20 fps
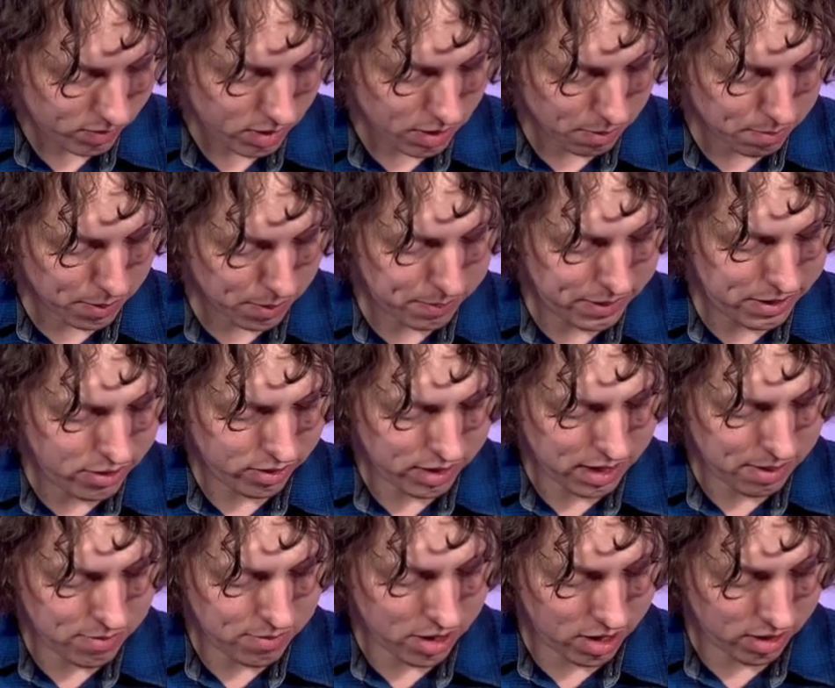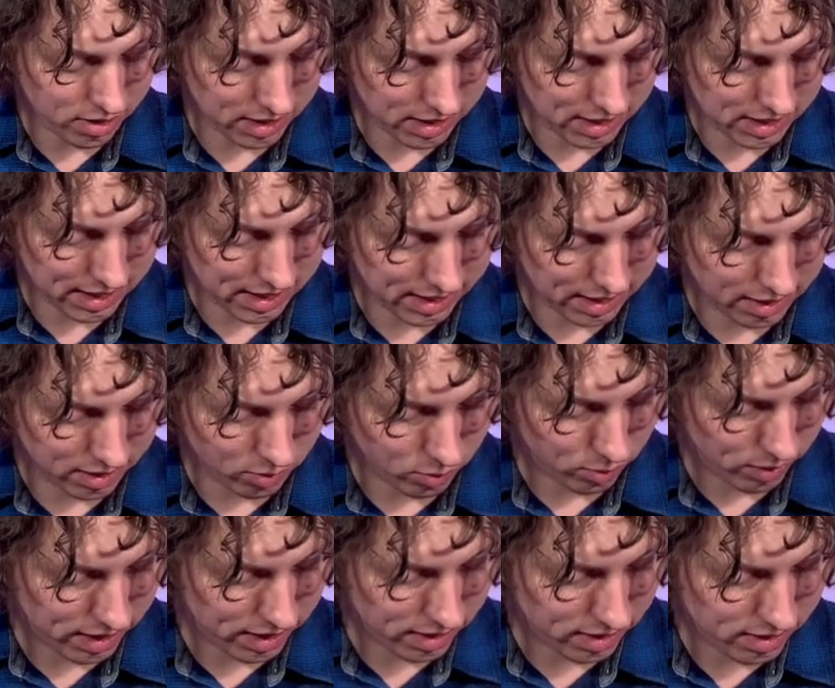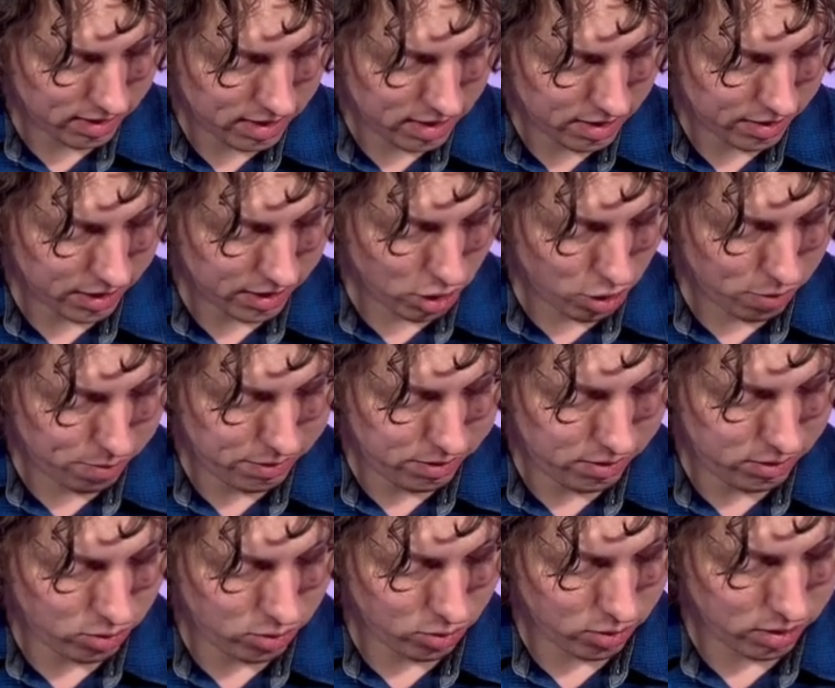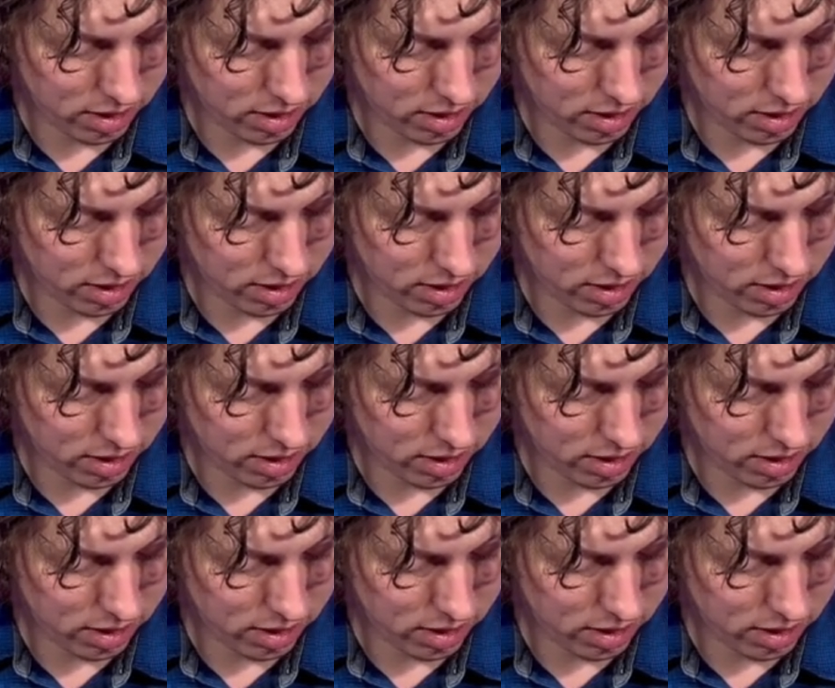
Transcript: But Peter kept knocking, and when they opened the door